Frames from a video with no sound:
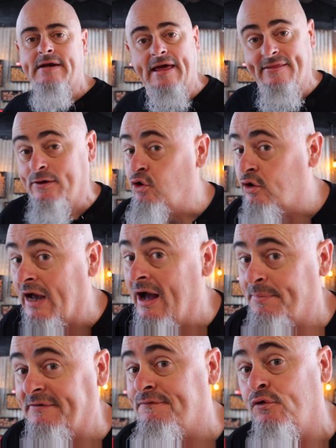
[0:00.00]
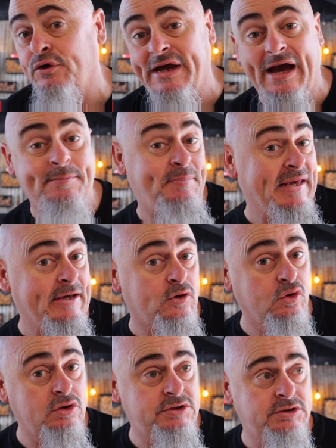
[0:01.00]
Now they all can't be 48 beer
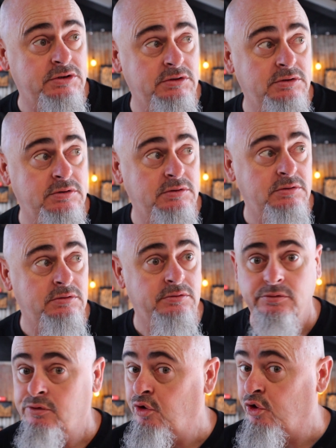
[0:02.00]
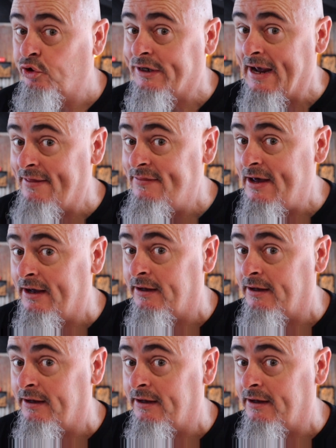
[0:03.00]
cooks. Or can they?